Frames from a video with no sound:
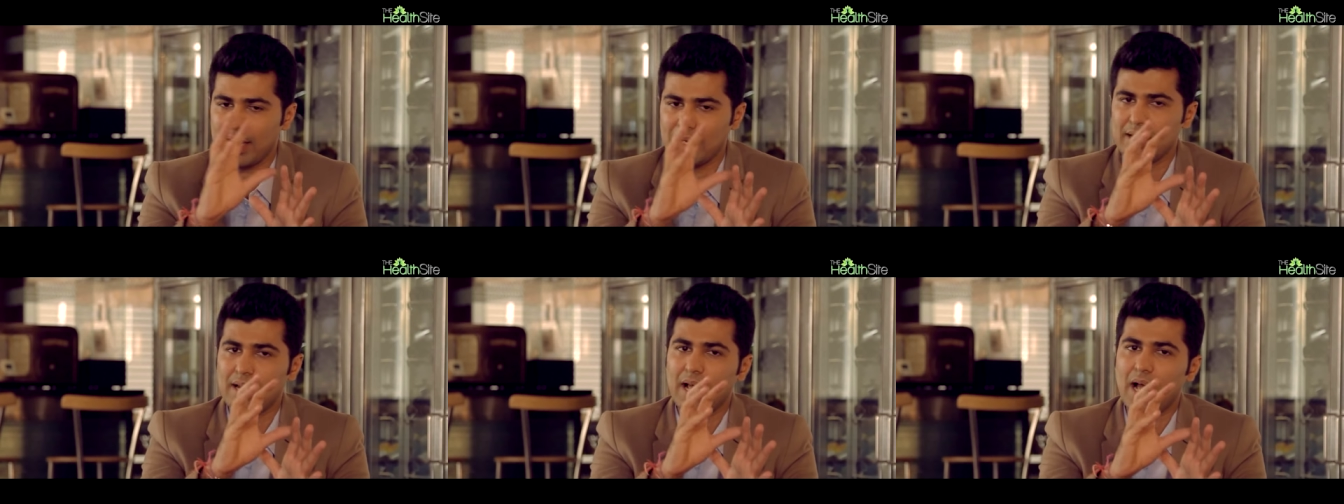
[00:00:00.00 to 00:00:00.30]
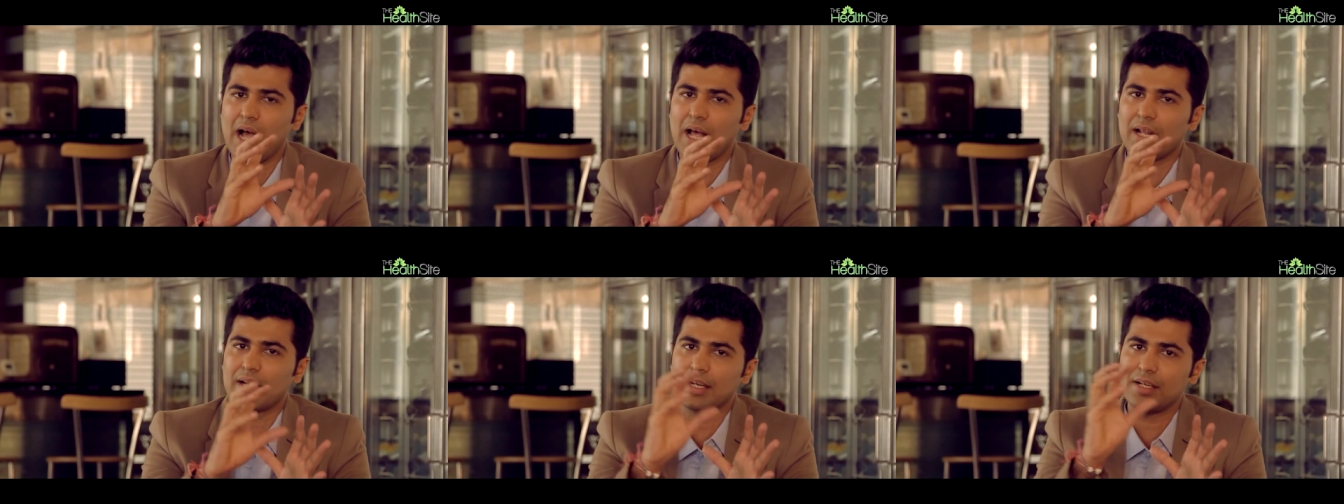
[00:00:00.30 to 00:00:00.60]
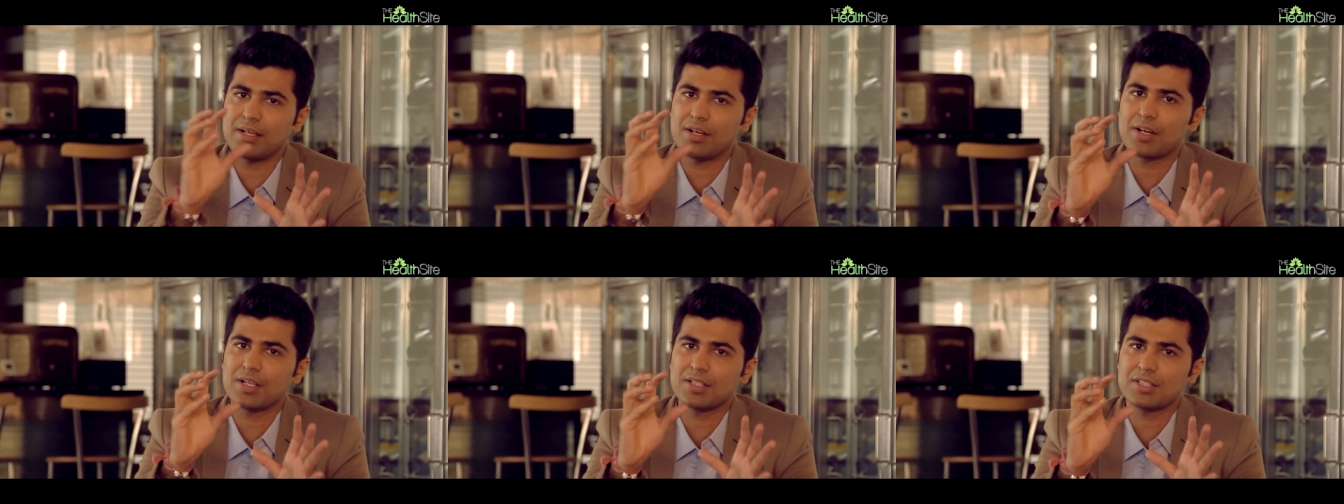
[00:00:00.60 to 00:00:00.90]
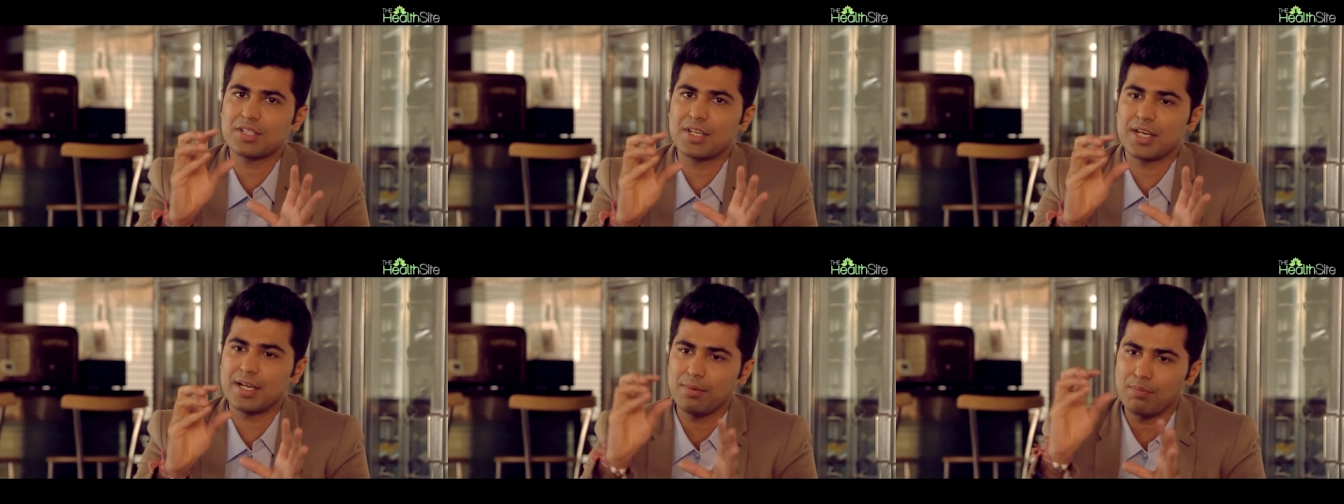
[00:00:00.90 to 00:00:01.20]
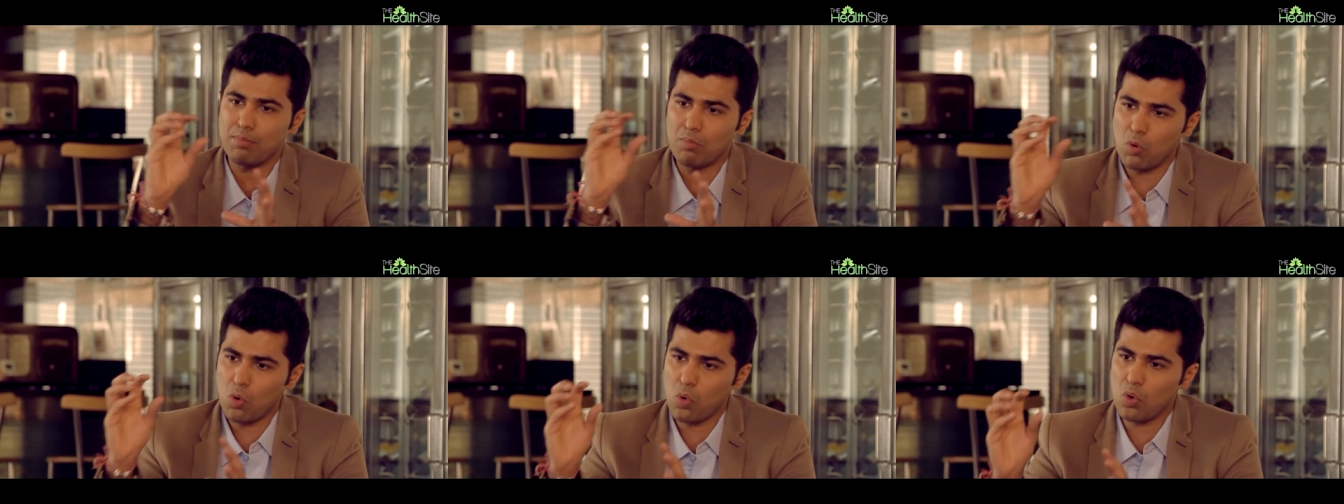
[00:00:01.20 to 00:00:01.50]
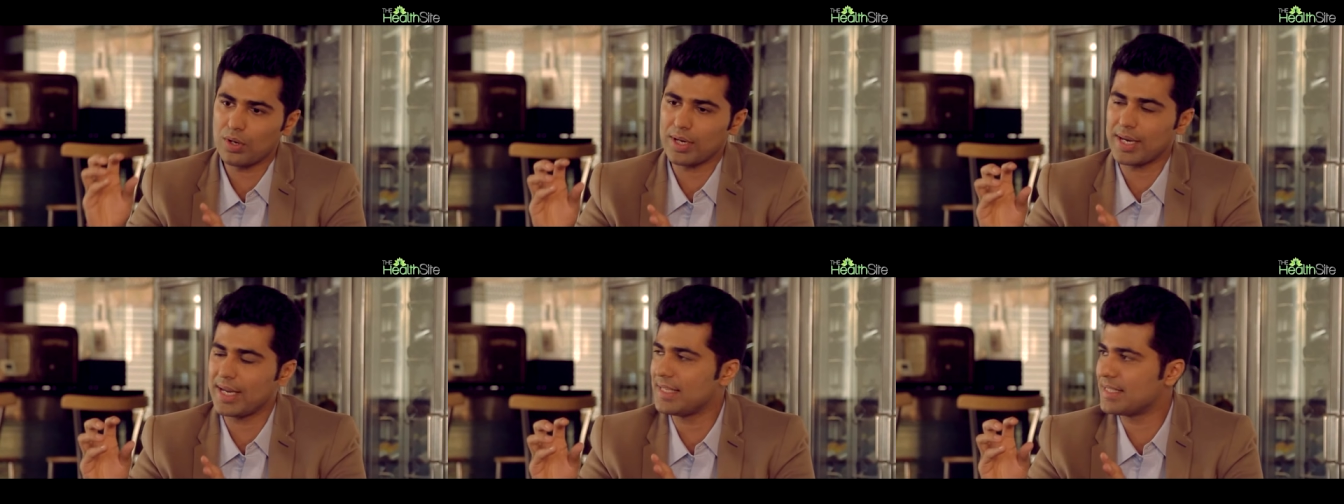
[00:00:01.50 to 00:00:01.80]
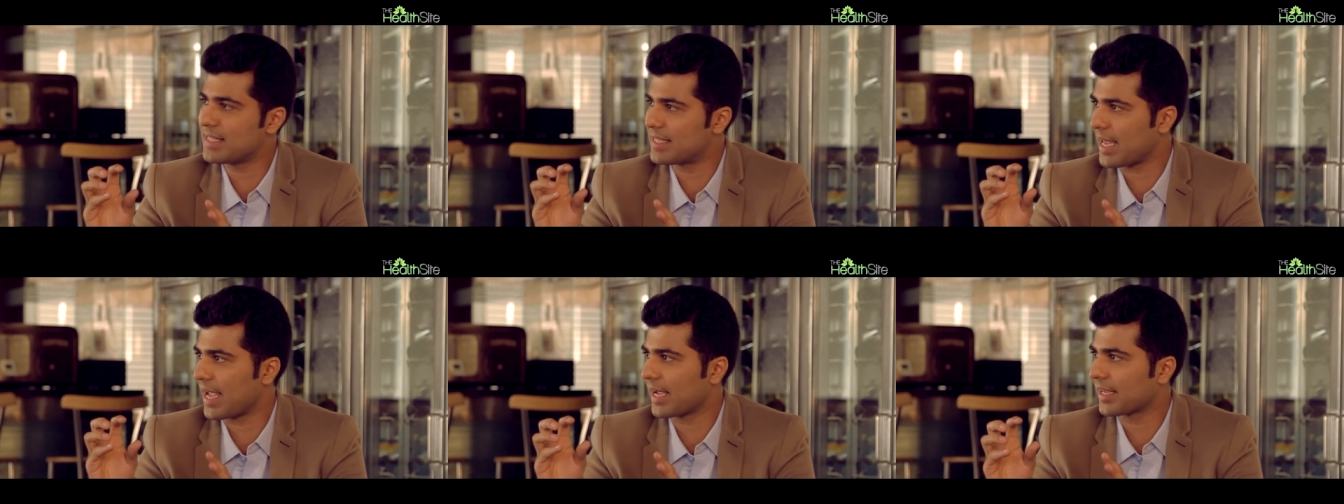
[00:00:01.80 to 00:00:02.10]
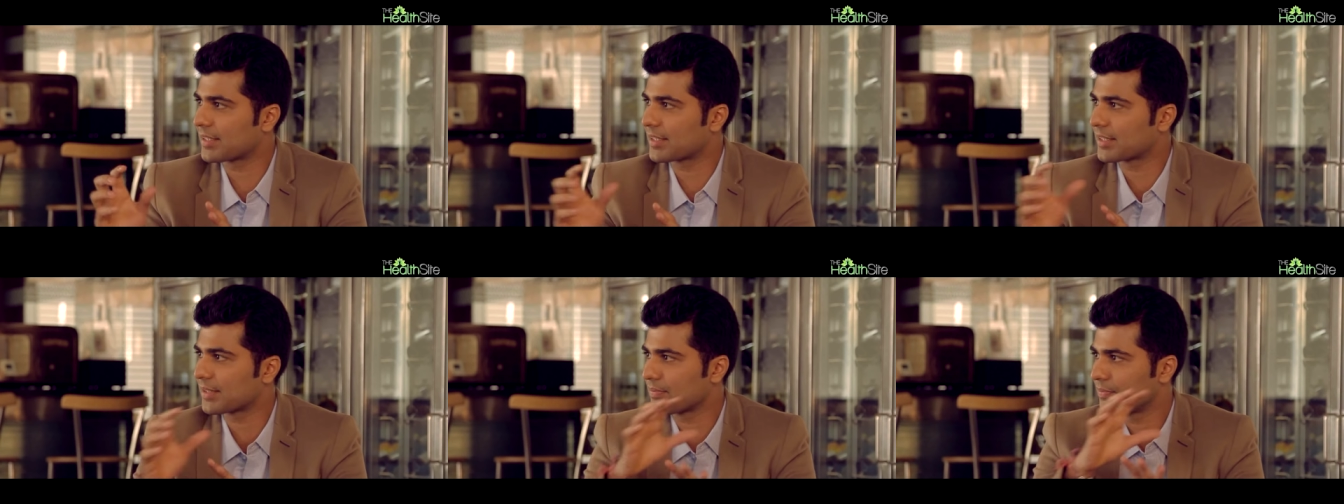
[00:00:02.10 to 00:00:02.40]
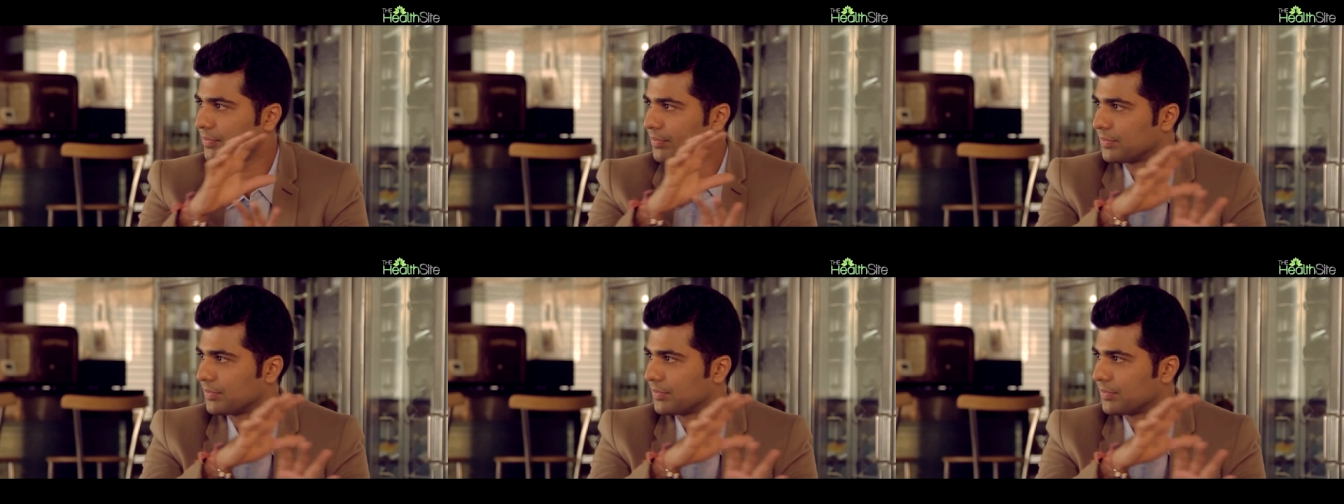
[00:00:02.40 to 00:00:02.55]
men are interested more in sex